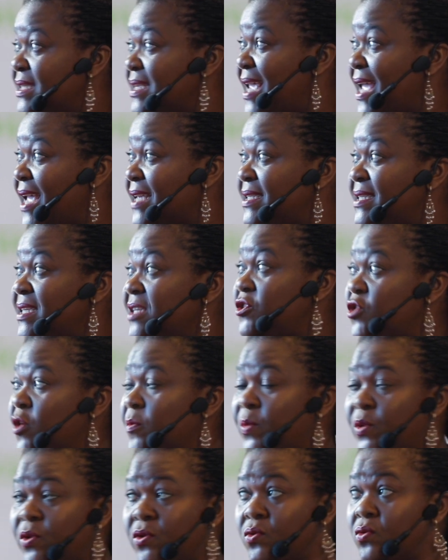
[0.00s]

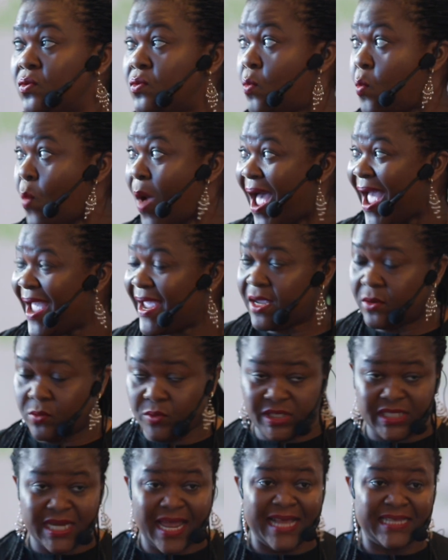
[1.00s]
ACWY,
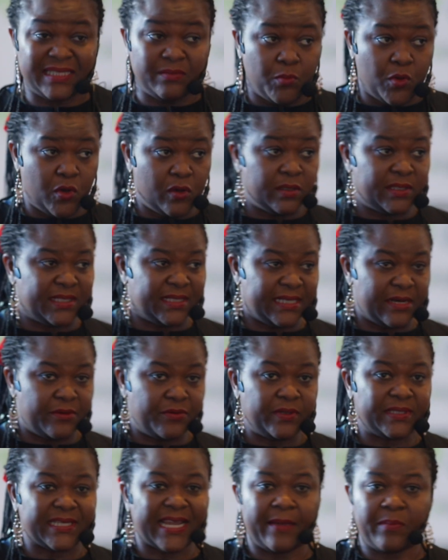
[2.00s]
which has more
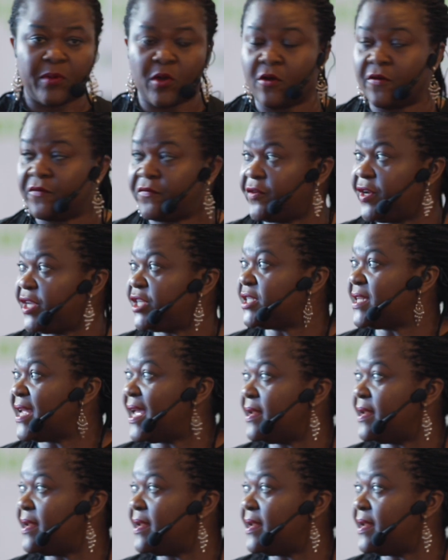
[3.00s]
serotype coverage